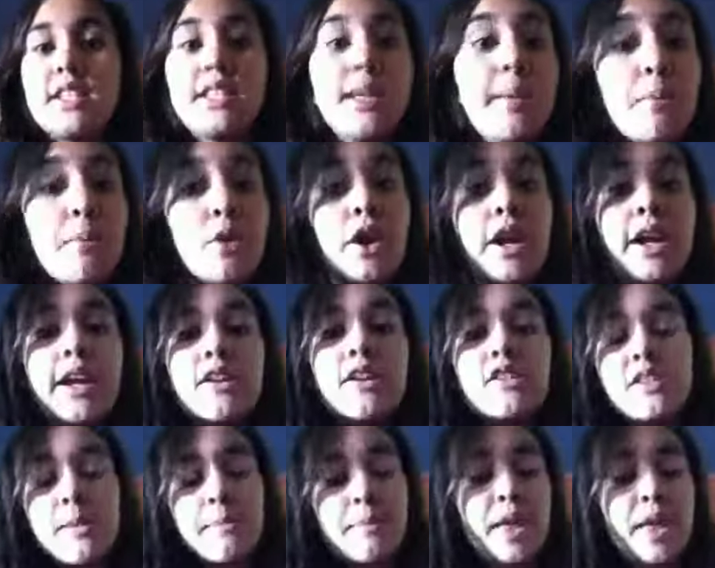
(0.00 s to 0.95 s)
summery
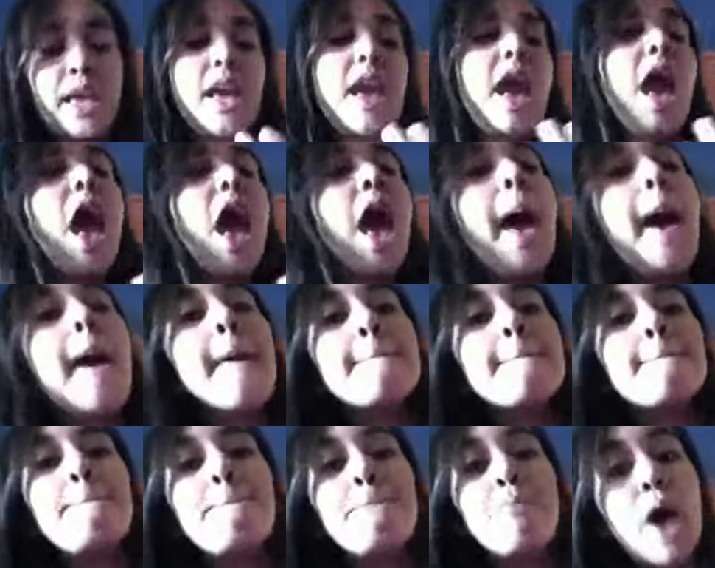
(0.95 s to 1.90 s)
or something.
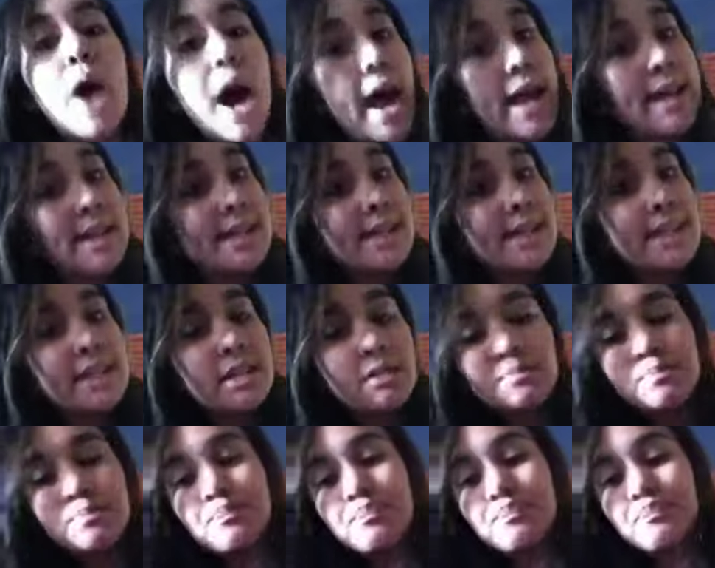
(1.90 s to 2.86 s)
But
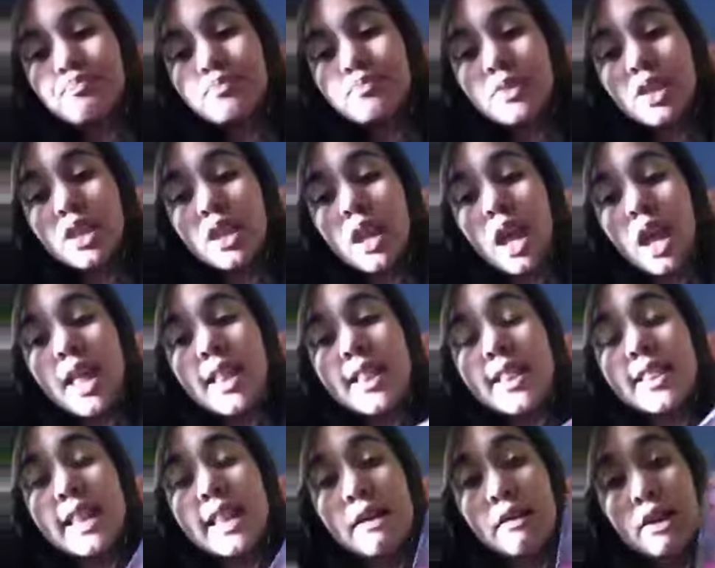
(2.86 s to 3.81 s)

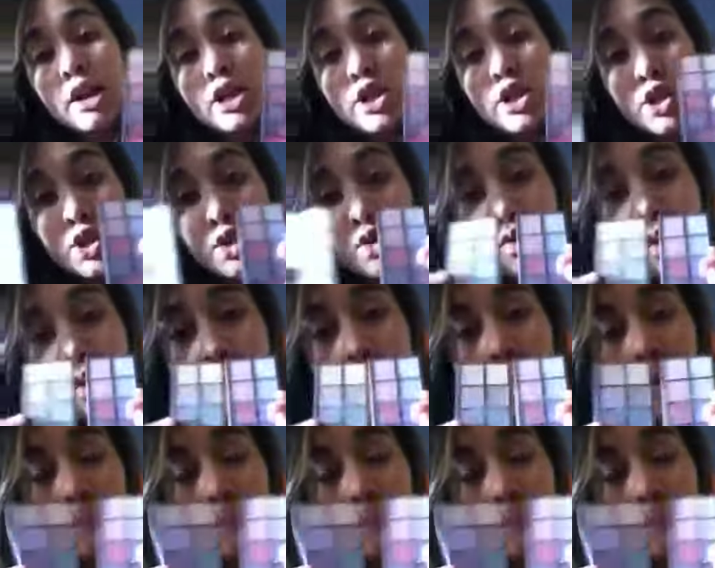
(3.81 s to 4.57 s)
there are two of